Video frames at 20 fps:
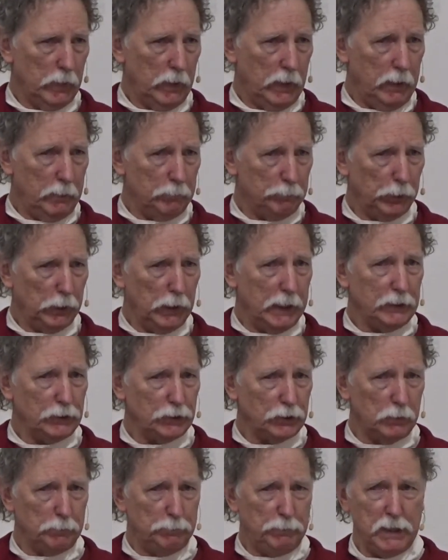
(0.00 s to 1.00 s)
and place
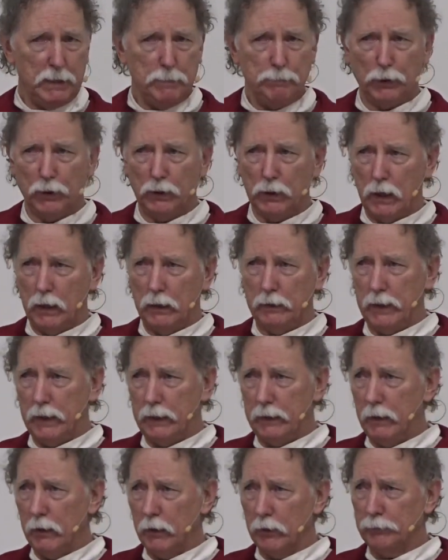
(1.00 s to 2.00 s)
the people on that
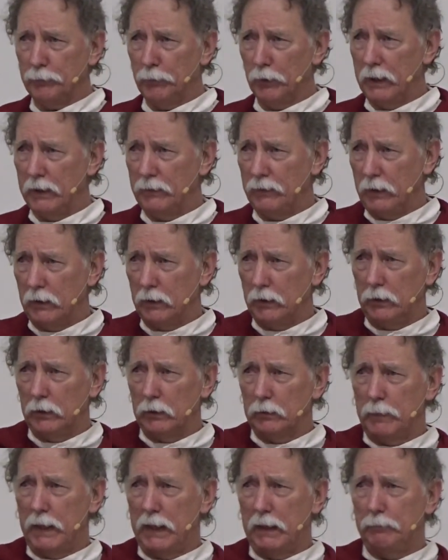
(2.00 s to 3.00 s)
health board. I think a young
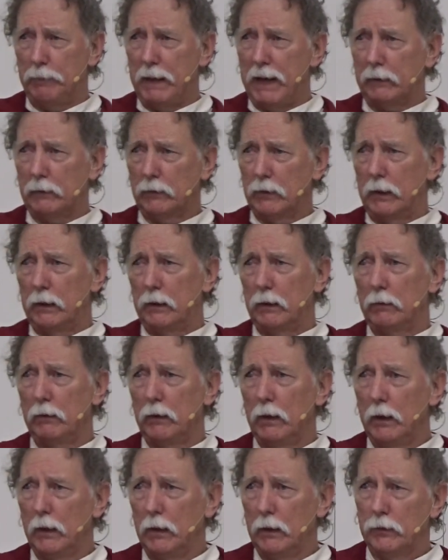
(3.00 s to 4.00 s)
man back there
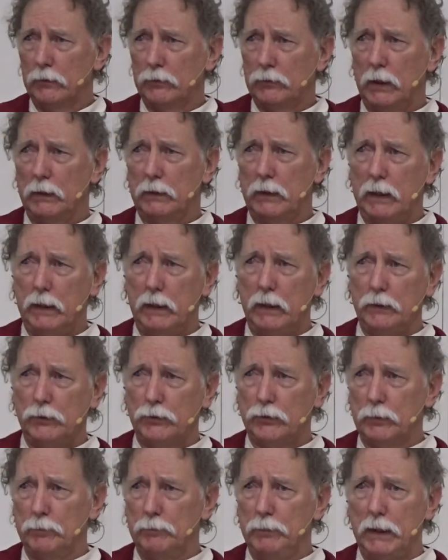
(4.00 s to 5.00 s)
said that he
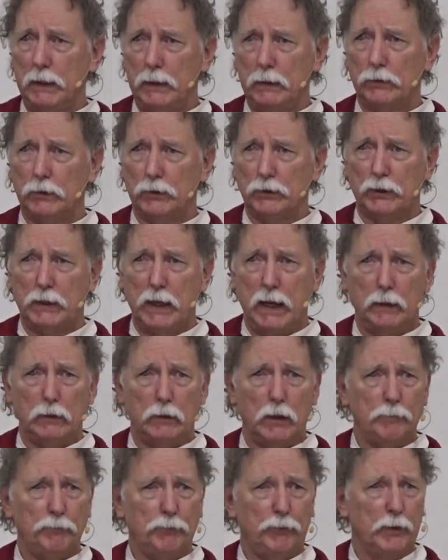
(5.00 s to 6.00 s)
submitted to stand
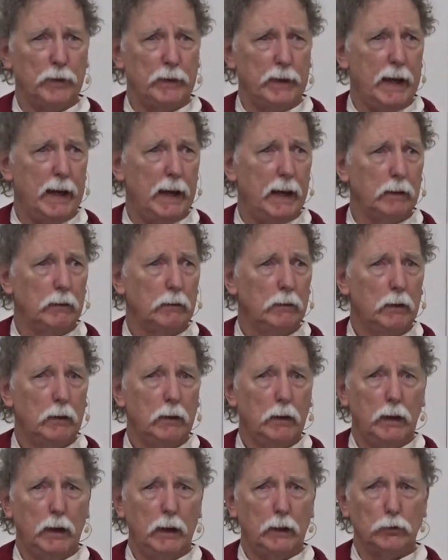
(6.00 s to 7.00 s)
up for that
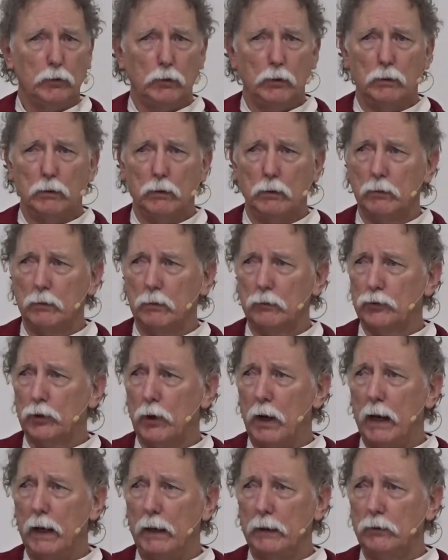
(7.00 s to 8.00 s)
and
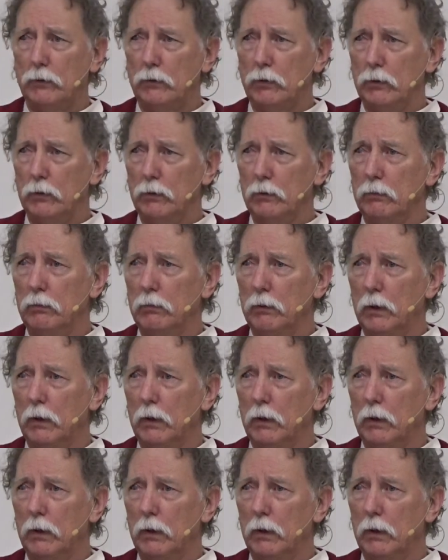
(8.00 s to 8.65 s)
tried to